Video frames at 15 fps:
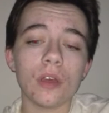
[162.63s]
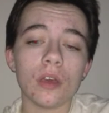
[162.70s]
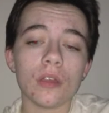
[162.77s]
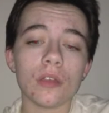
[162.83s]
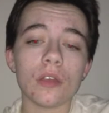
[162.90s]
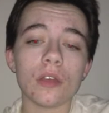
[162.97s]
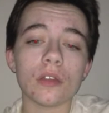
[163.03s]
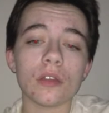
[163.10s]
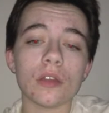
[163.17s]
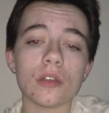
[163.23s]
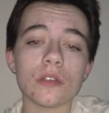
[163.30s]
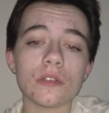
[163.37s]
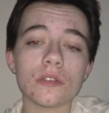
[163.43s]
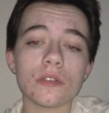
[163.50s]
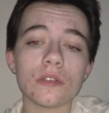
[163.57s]
I think
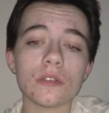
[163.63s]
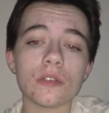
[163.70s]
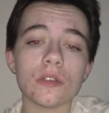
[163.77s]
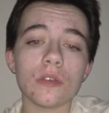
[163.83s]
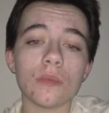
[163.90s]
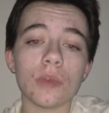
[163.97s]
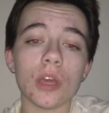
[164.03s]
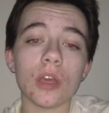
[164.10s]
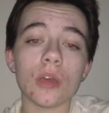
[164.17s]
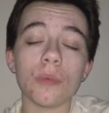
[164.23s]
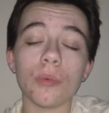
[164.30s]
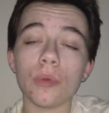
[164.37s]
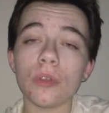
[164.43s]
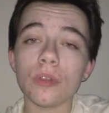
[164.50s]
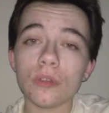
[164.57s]
unless you're making a
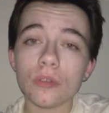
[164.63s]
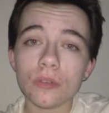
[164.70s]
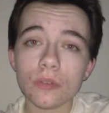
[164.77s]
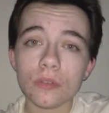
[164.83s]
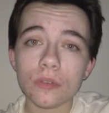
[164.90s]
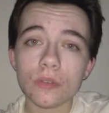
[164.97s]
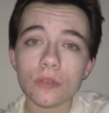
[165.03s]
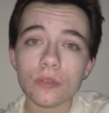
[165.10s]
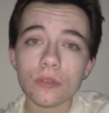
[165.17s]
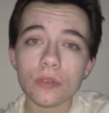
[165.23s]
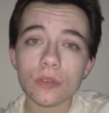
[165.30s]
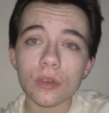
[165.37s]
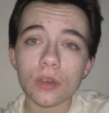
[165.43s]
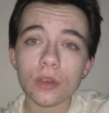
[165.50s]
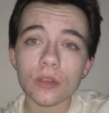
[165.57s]
point
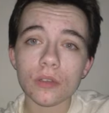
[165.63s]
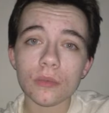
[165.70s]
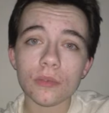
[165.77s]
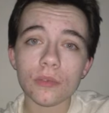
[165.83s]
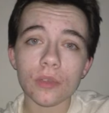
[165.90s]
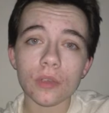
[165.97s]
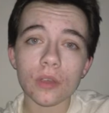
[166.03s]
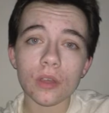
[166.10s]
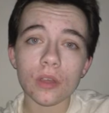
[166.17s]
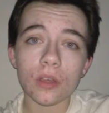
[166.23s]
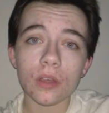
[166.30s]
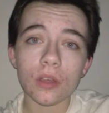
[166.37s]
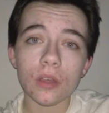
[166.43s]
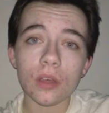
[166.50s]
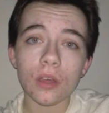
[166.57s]
to be very
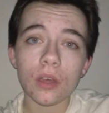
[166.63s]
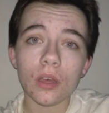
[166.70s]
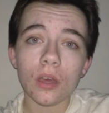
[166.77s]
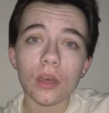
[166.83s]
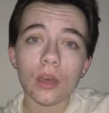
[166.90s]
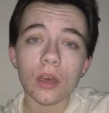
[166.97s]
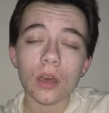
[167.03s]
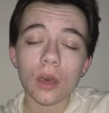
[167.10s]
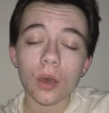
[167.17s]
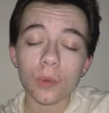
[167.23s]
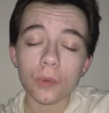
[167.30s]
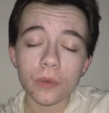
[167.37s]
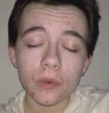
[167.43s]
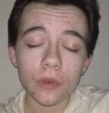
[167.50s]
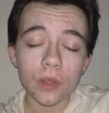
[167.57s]

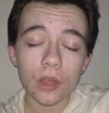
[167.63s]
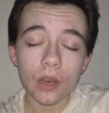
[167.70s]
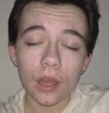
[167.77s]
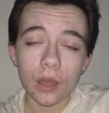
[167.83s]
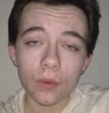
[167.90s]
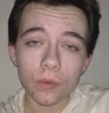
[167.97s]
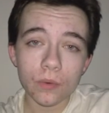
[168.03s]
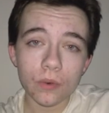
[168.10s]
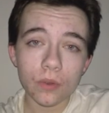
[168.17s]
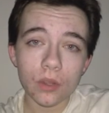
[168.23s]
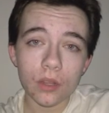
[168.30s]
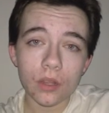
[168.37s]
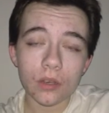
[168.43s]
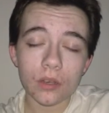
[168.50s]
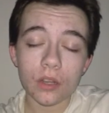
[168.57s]
open and out
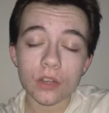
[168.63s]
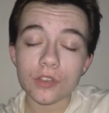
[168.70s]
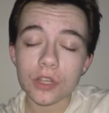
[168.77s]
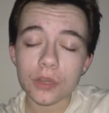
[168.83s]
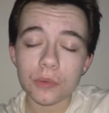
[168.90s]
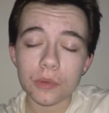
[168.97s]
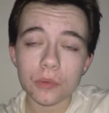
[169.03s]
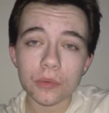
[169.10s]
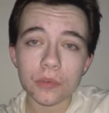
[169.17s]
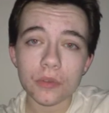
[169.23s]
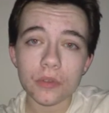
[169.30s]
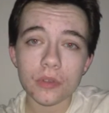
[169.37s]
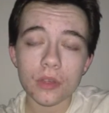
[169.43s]
and educate people,